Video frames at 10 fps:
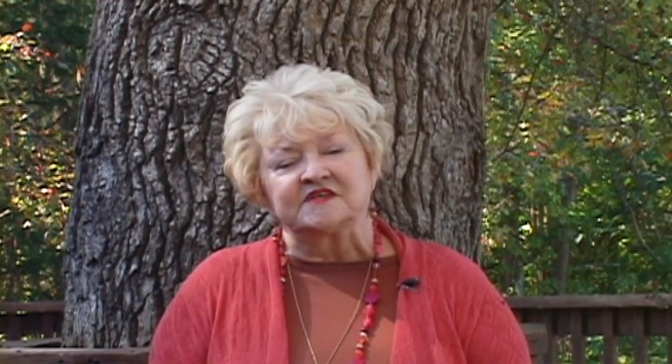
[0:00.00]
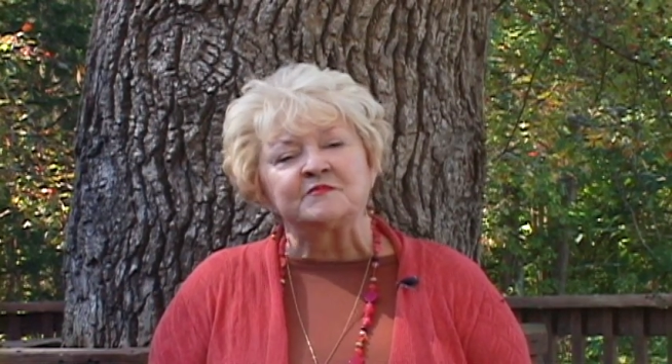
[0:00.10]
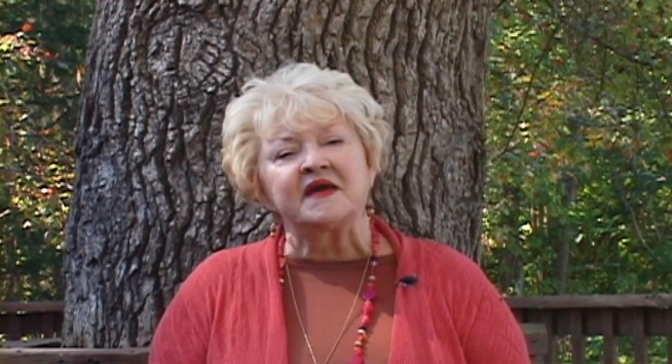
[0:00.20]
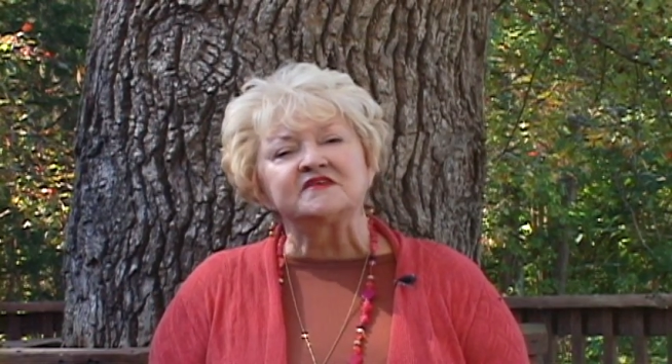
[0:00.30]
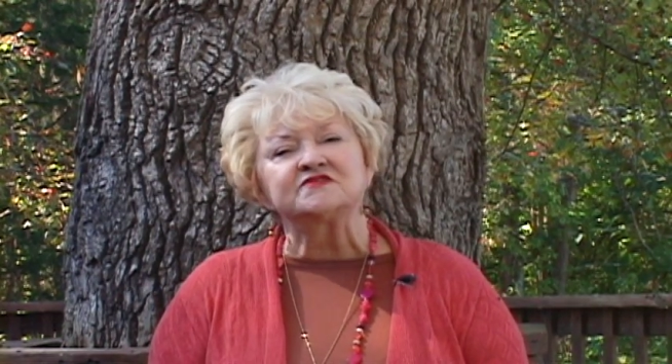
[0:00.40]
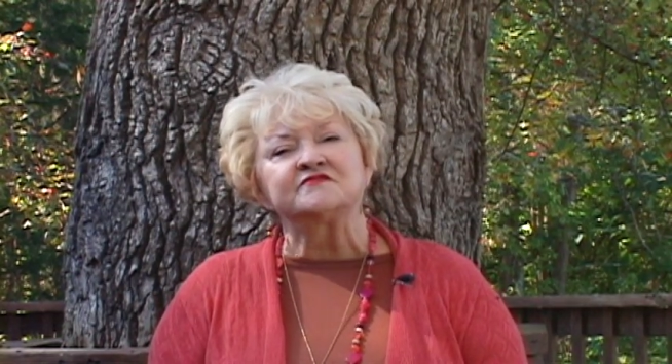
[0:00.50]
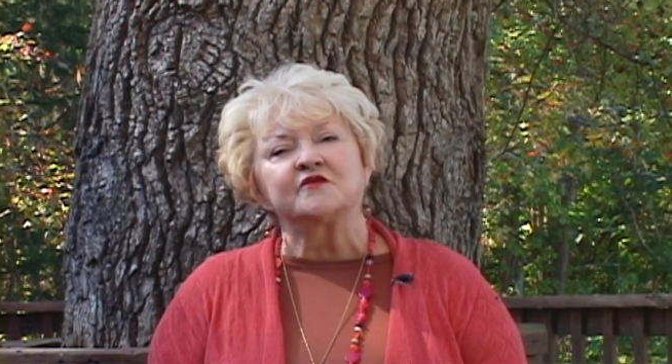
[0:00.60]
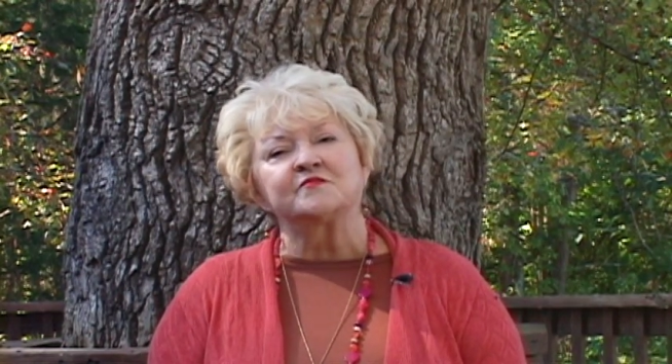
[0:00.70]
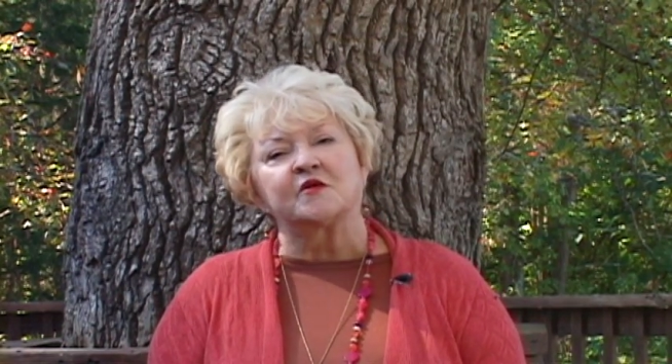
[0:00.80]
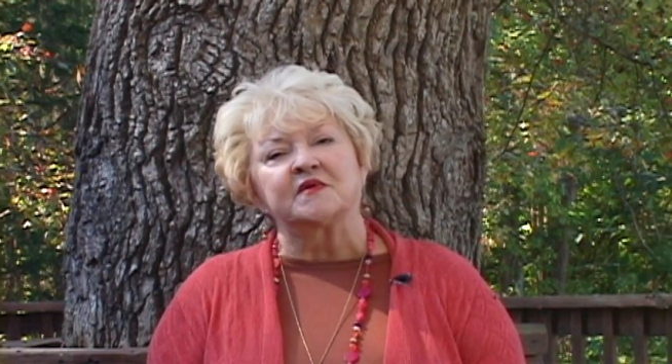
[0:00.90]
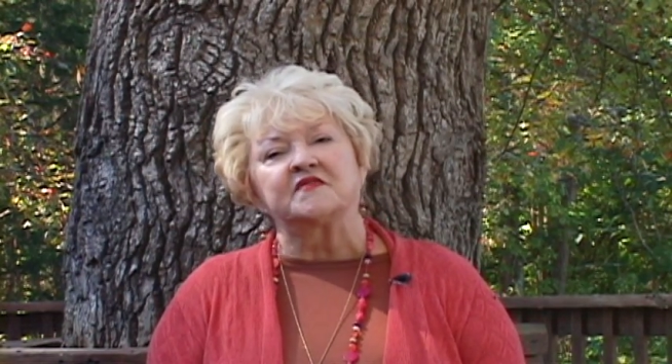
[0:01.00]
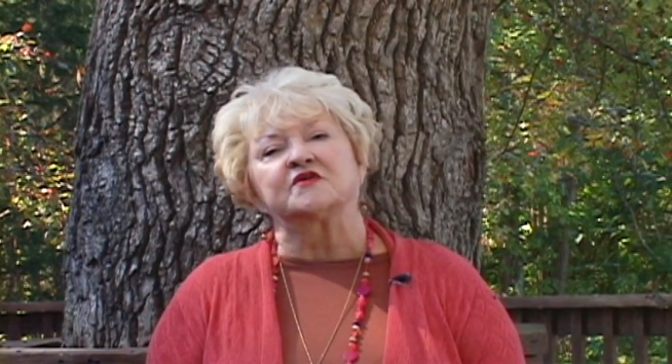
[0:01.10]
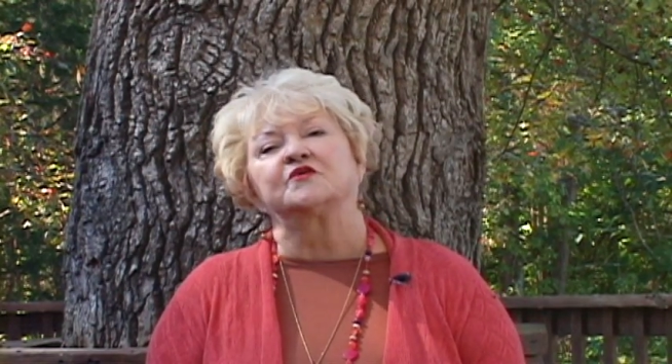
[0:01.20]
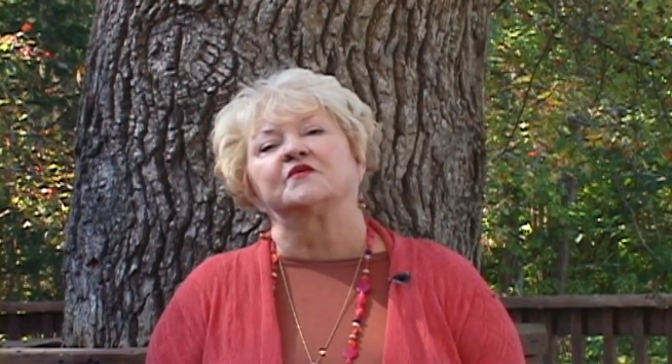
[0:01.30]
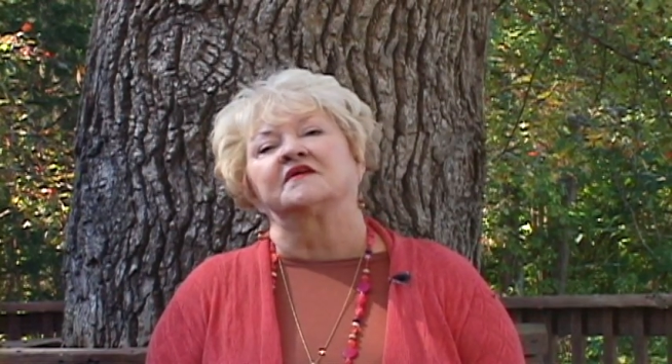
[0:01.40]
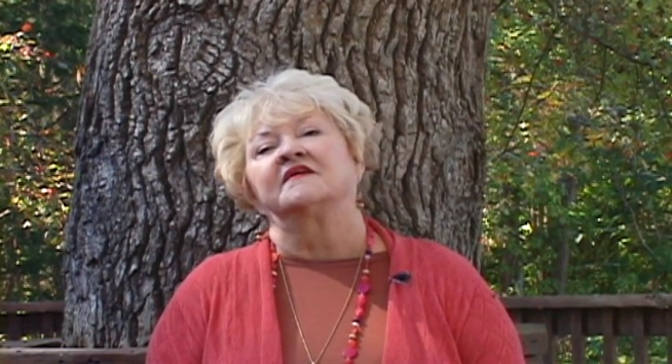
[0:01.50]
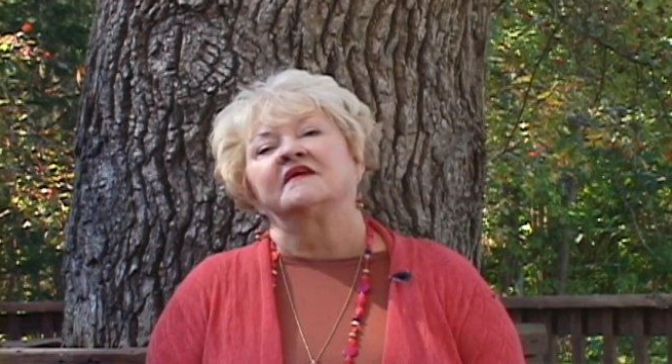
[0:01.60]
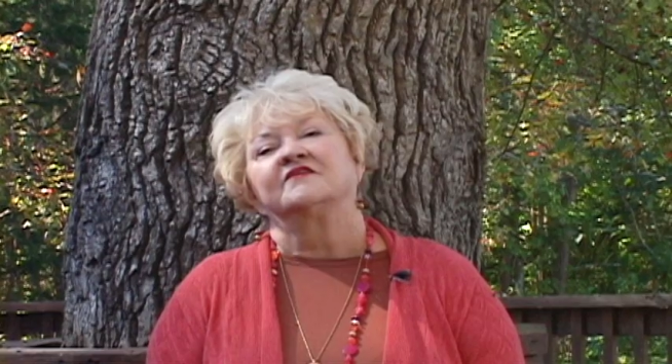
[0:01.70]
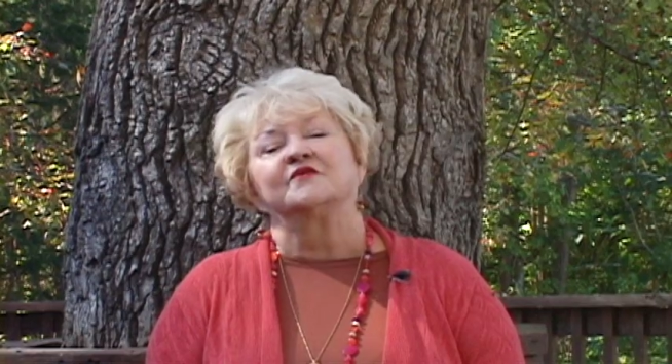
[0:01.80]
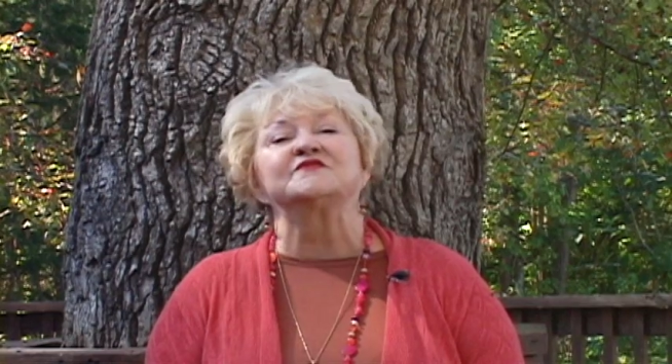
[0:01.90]
Imagine for a moment that you're
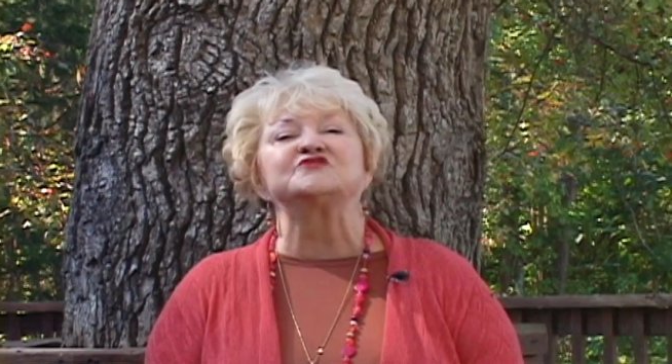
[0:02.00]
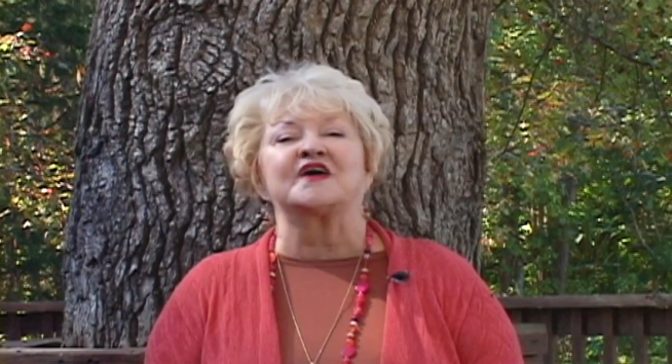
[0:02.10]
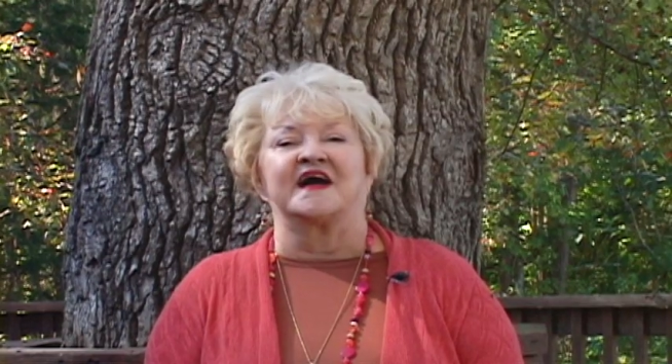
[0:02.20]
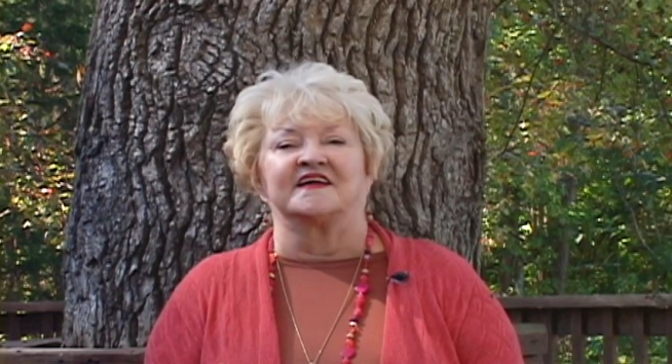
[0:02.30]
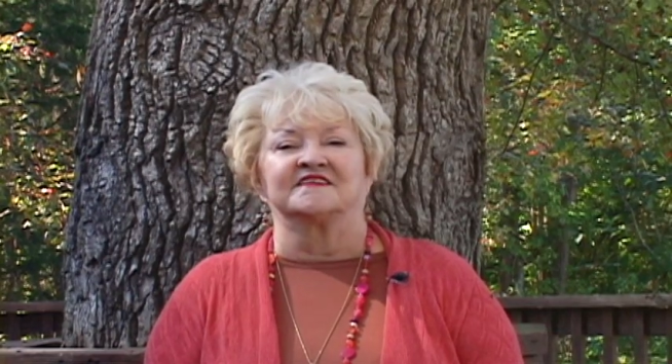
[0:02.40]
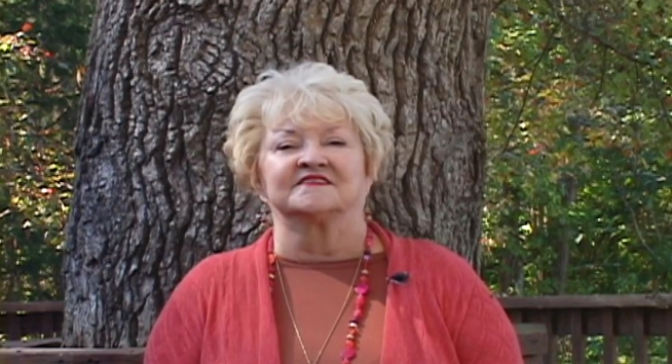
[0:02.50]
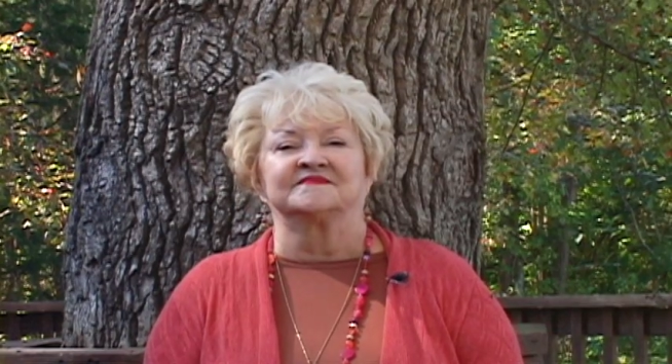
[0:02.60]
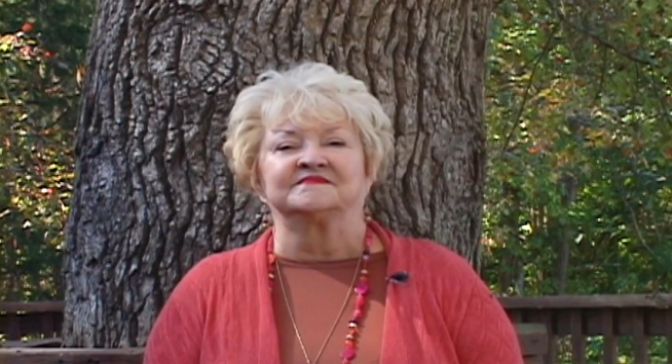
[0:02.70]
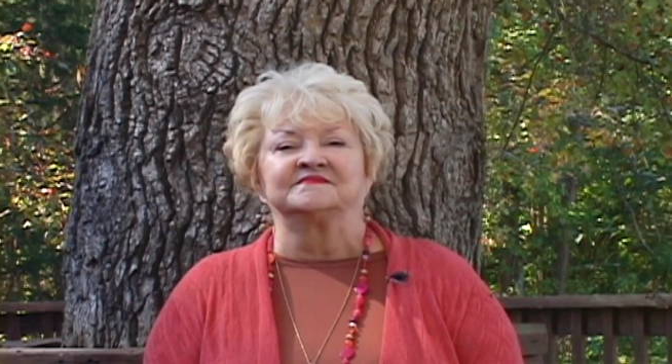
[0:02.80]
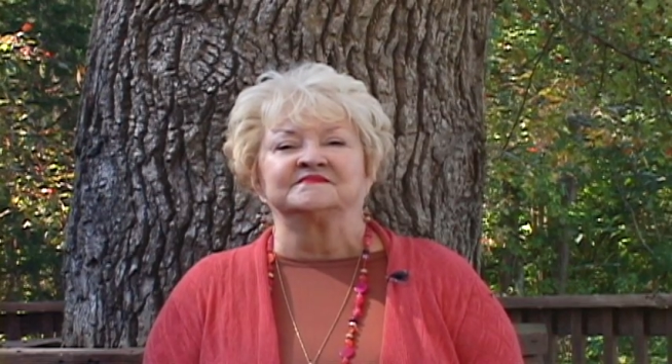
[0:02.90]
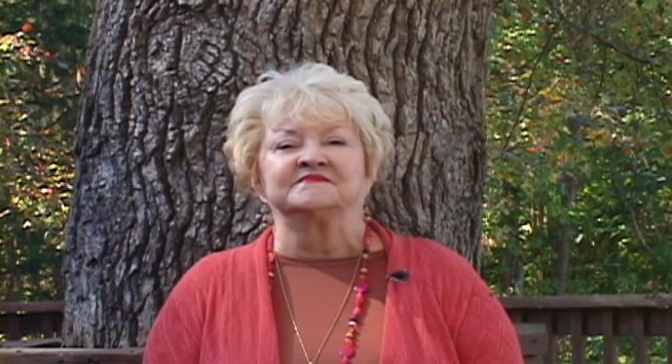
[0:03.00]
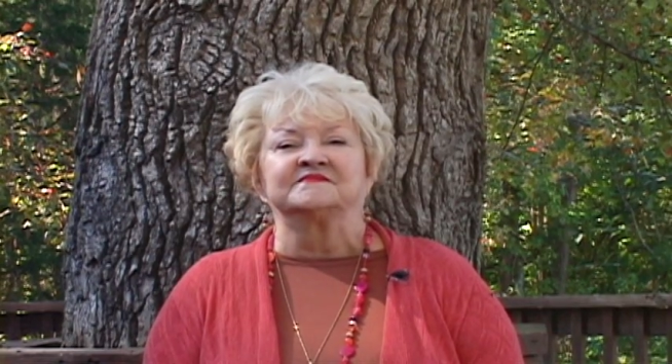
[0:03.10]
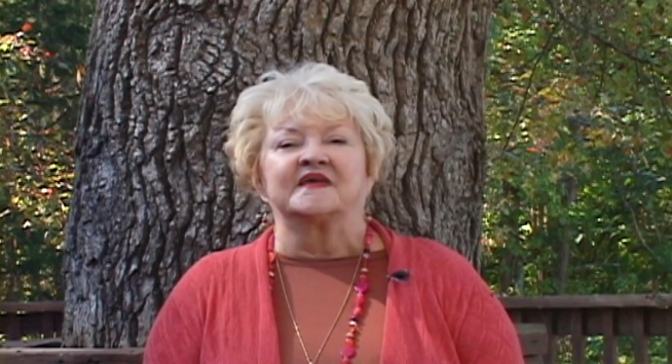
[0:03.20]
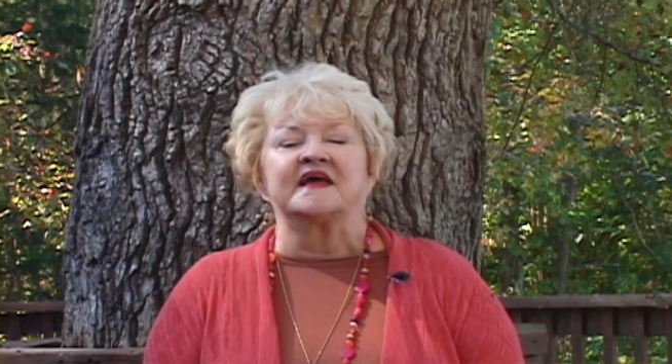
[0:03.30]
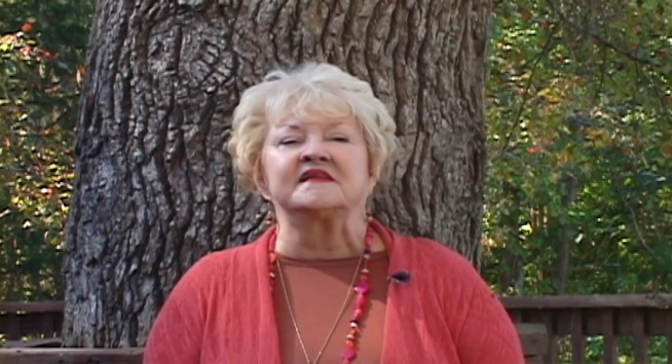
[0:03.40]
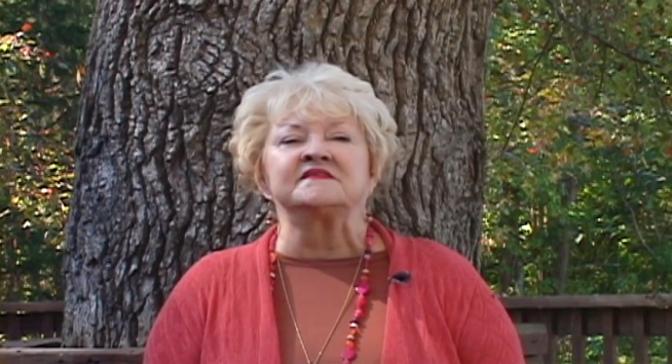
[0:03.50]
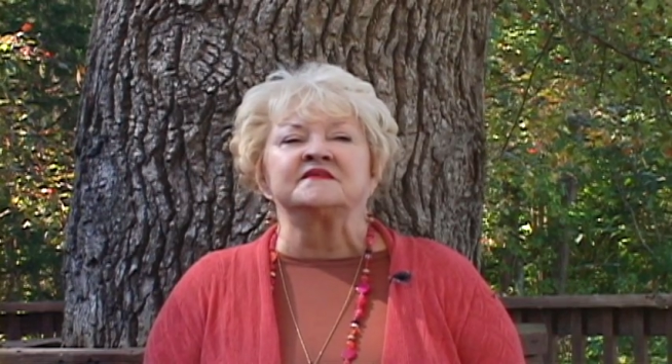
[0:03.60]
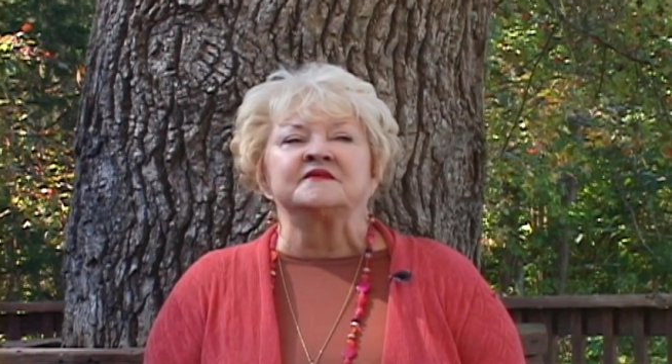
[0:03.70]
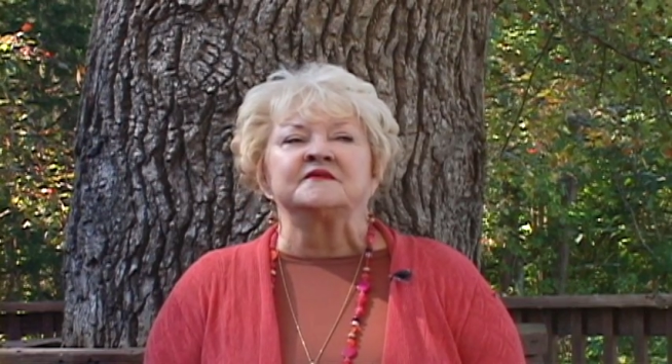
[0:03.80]
a child and